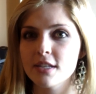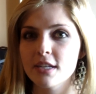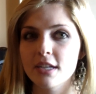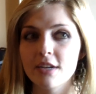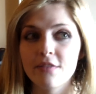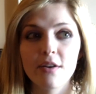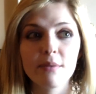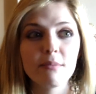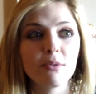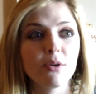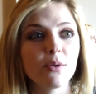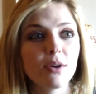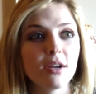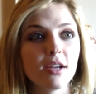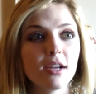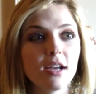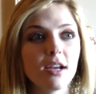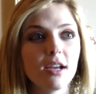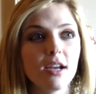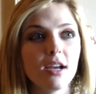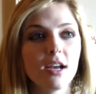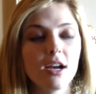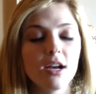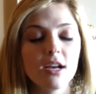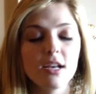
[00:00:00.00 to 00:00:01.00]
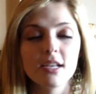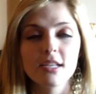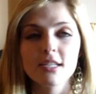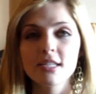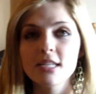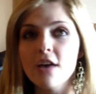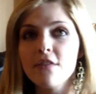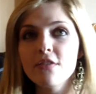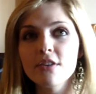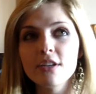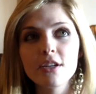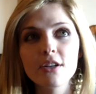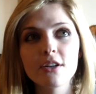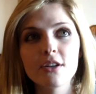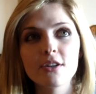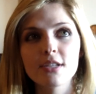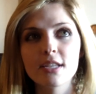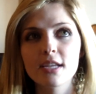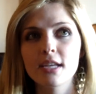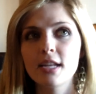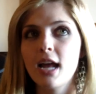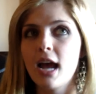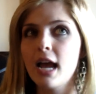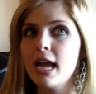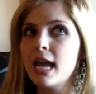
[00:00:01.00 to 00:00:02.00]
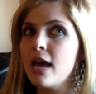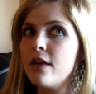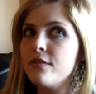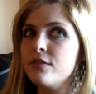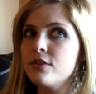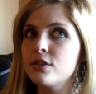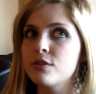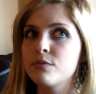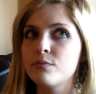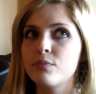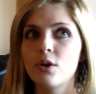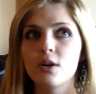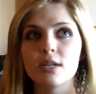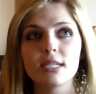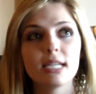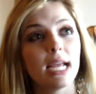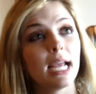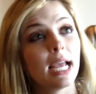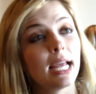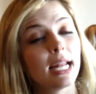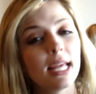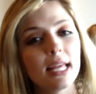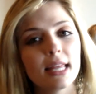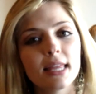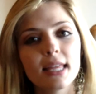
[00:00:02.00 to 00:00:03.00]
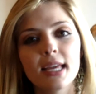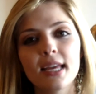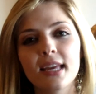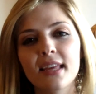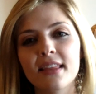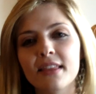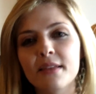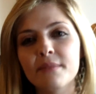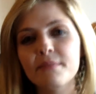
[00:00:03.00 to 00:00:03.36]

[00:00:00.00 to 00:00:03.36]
Like if I'm going seven years and I haven't booked anything,